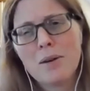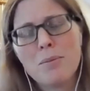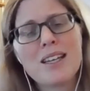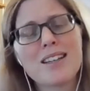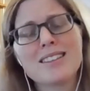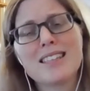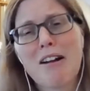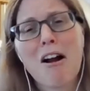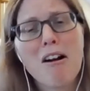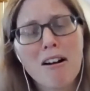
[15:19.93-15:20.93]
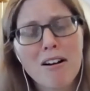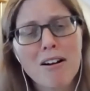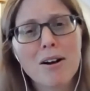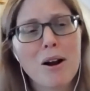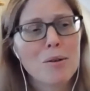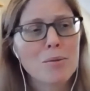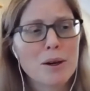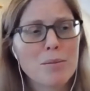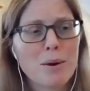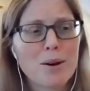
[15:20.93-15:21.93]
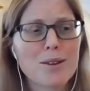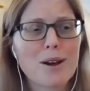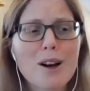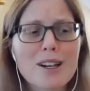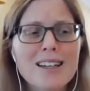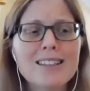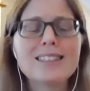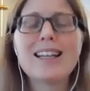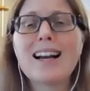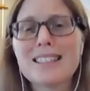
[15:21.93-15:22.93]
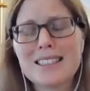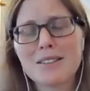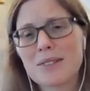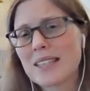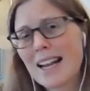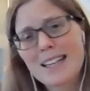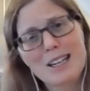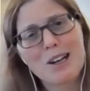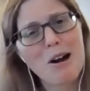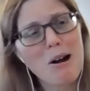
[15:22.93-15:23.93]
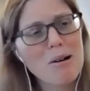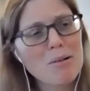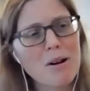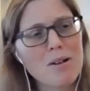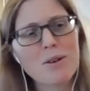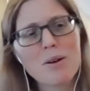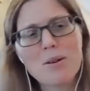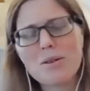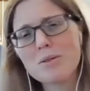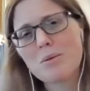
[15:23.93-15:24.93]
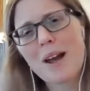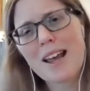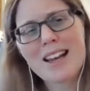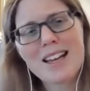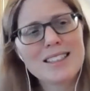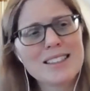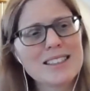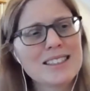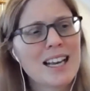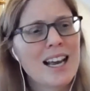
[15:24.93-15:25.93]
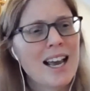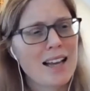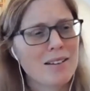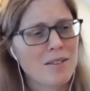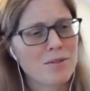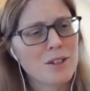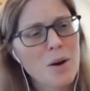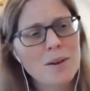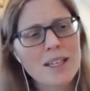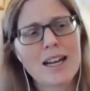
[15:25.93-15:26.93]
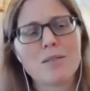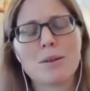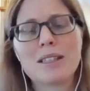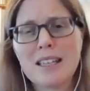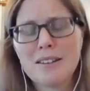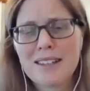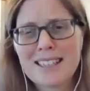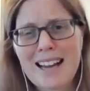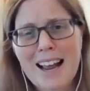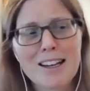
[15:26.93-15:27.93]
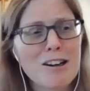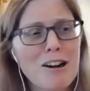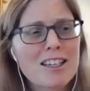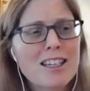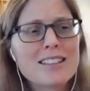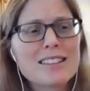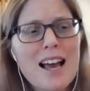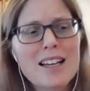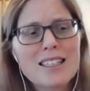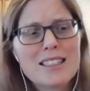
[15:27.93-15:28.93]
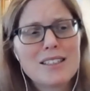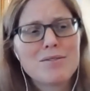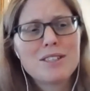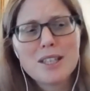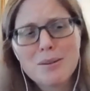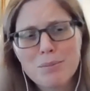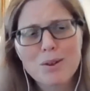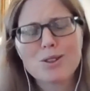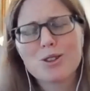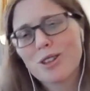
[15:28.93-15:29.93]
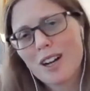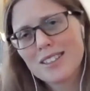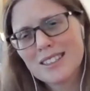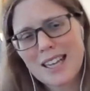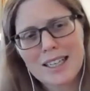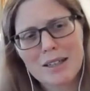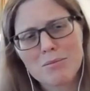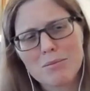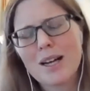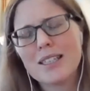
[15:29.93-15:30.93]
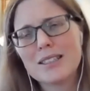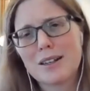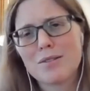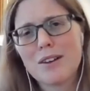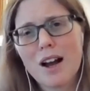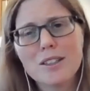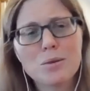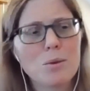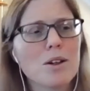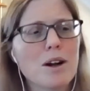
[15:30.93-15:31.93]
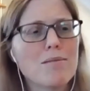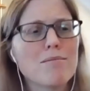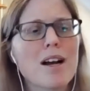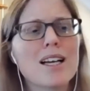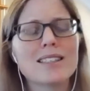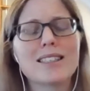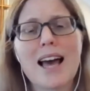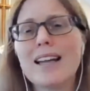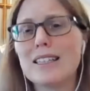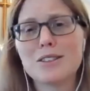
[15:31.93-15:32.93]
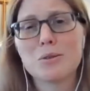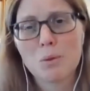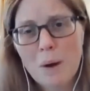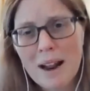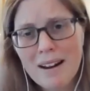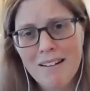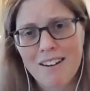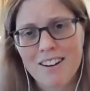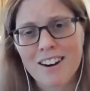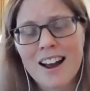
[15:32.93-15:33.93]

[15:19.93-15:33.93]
Because in our rebirth, our collective letting go of old ways and of knowing and believing, and in our collective deeper trust and embrace of God's work among us, that is where,